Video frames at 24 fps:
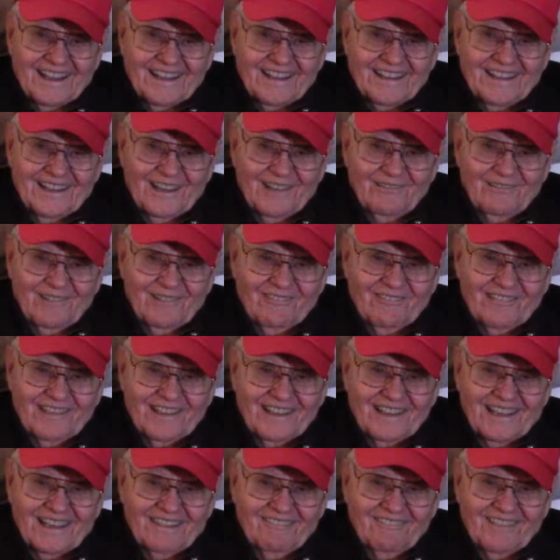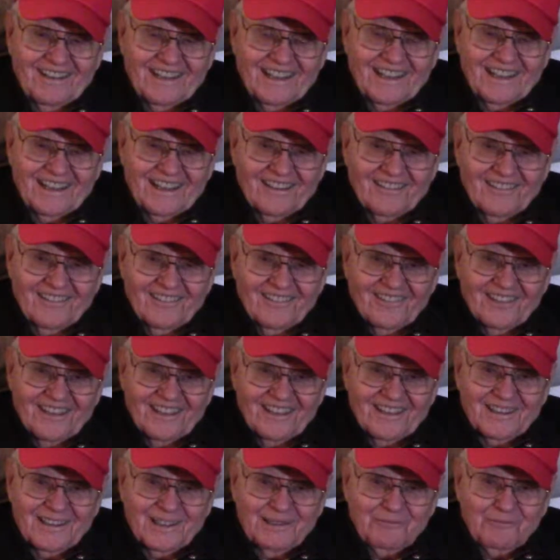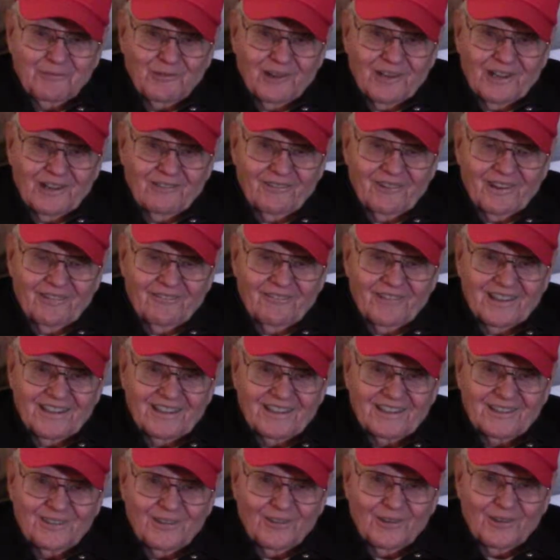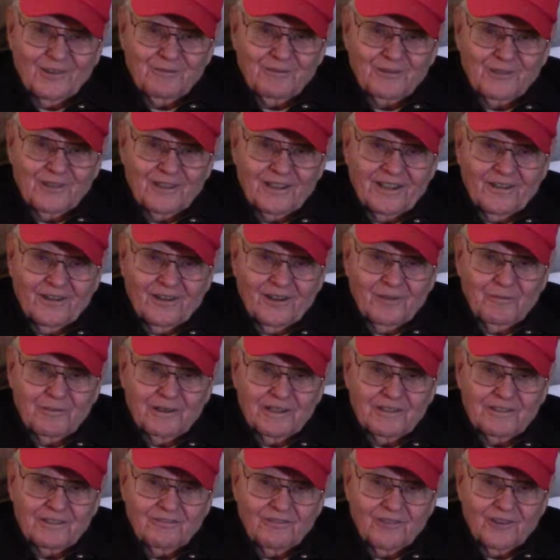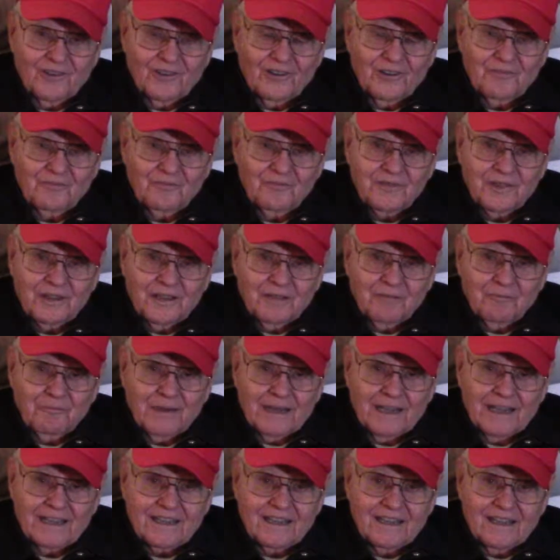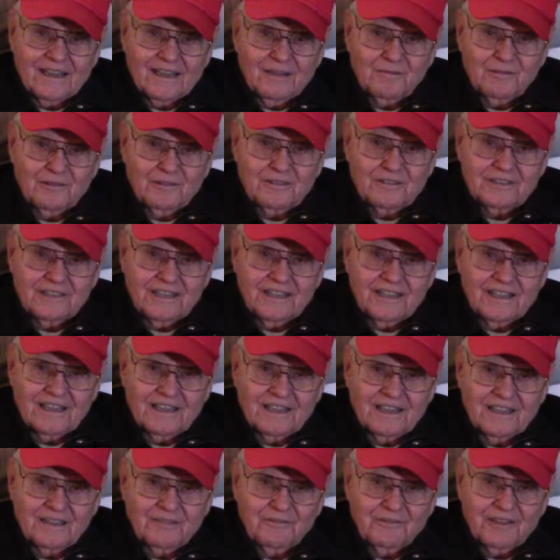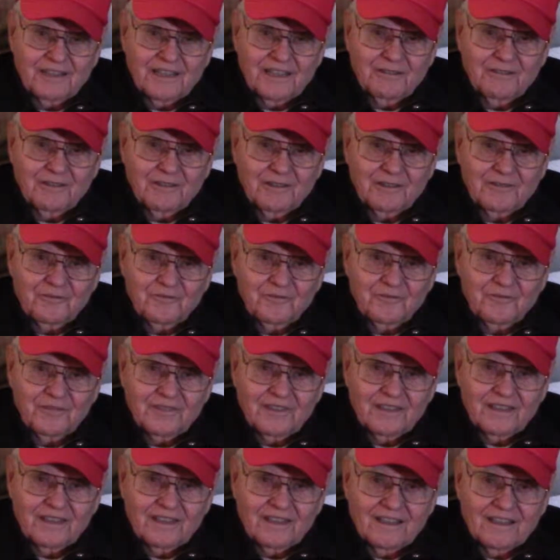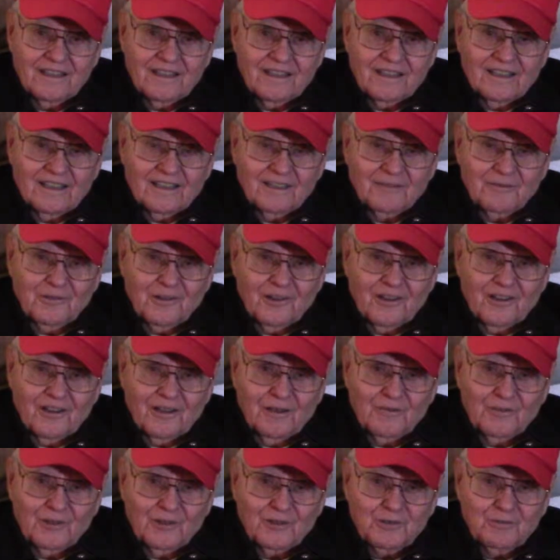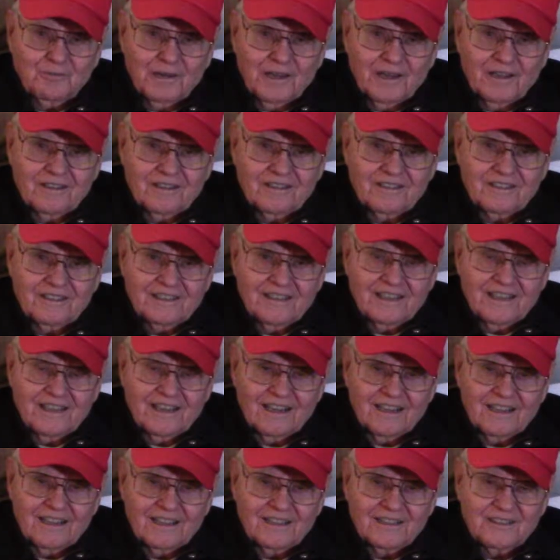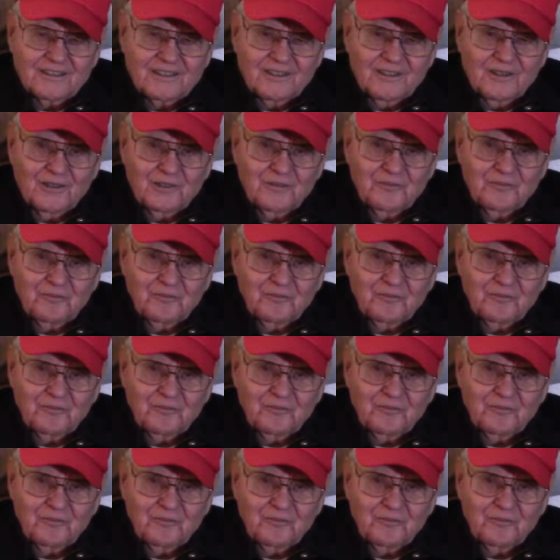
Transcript: Then when they got all healed up well, we sold them to the army for pack animals in Italy when they were going up those mountains in Italy. So